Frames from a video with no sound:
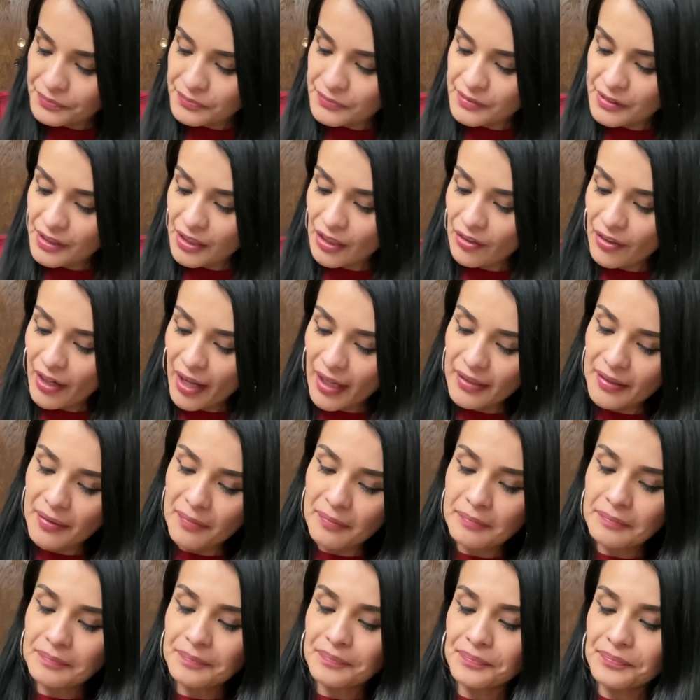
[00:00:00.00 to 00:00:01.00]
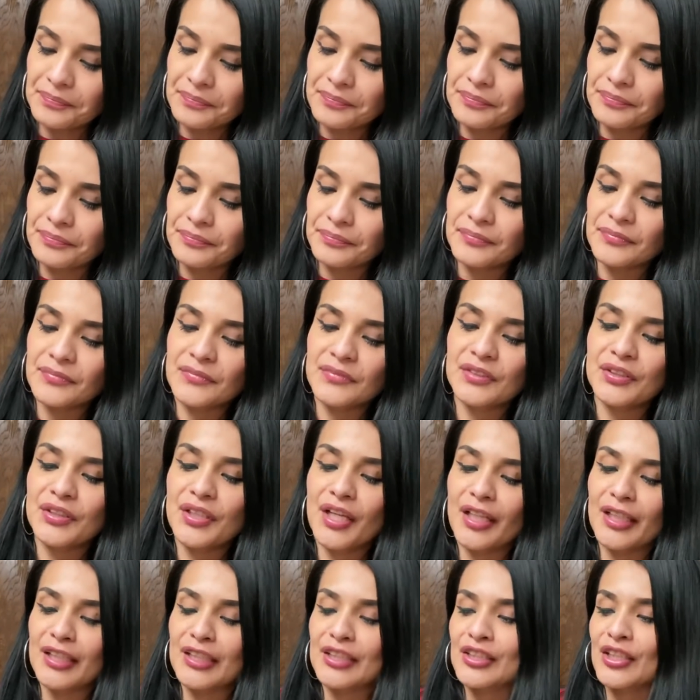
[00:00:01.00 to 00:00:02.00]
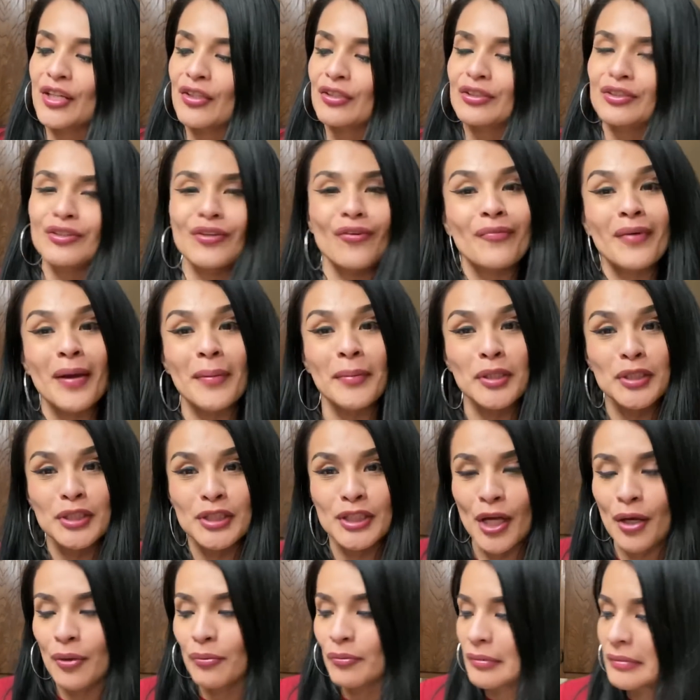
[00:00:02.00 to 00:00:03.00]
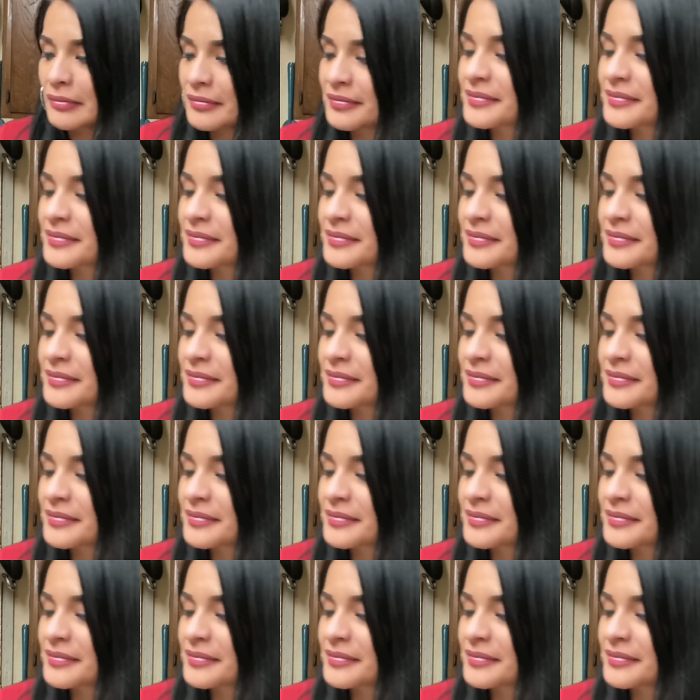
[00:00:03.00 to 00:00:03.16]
Did you like them? Delicioso. Delicioso, babasao.